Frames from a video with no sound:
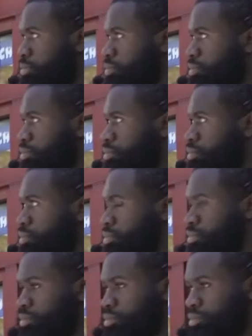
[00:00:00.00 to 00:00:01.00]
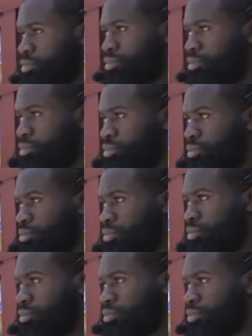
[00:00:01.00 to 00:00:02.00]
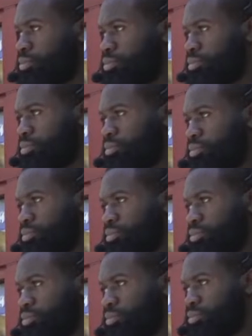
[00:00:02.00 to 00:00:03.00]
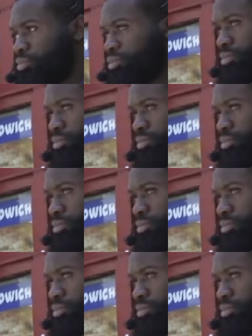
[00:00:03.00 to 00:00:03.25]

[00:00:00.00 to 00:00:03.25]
The person shown says nothing.